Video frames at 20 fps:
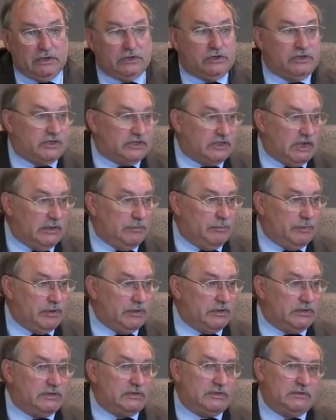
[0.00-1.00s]
to
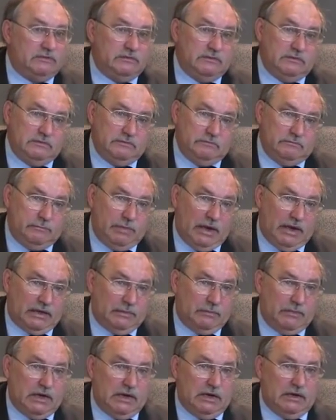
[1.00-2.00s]
Cyprus,
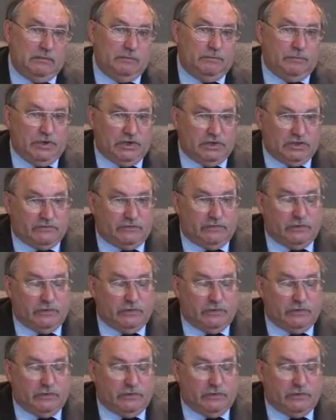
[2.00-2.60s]
Panama, British